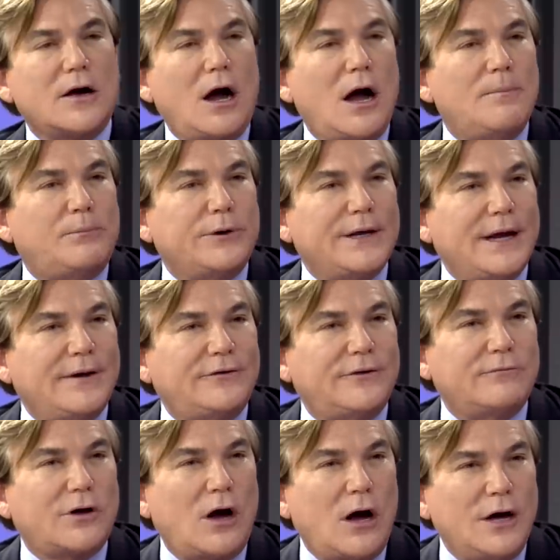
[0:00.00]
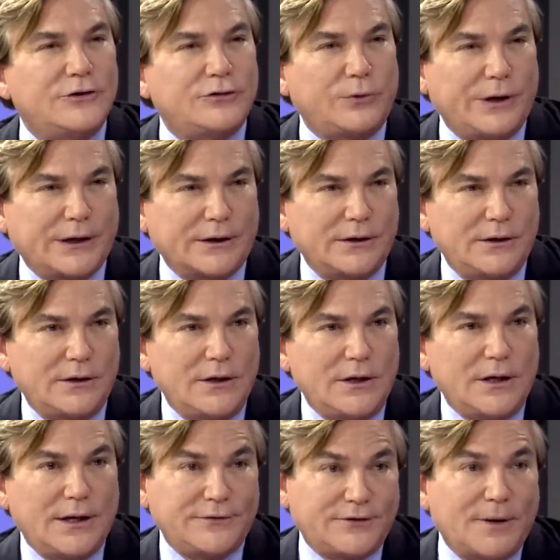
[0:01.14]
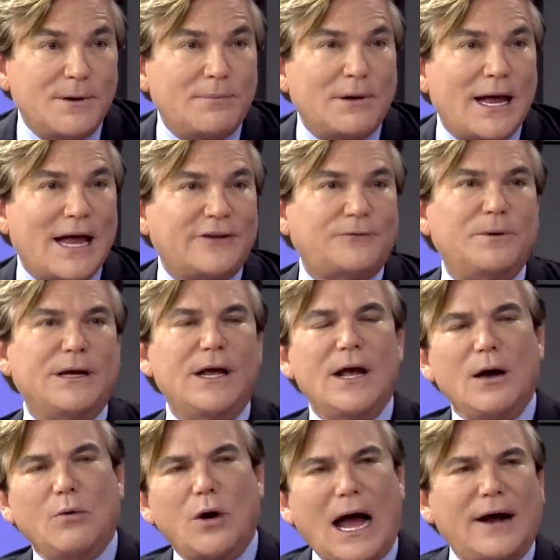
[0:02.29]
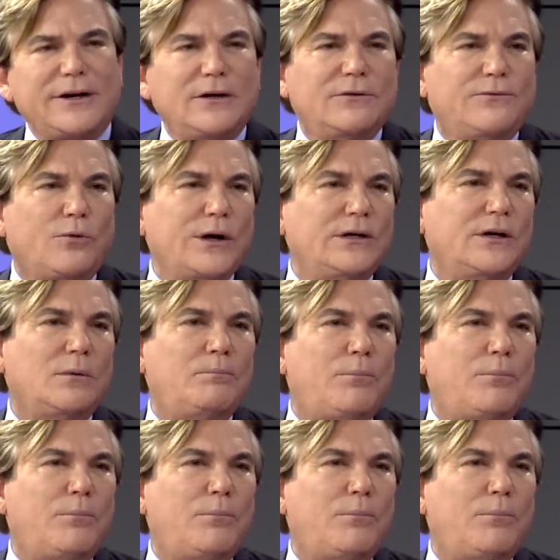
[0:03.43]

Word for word: comprehensive contouring. And some people ask me, well, how do you avoid little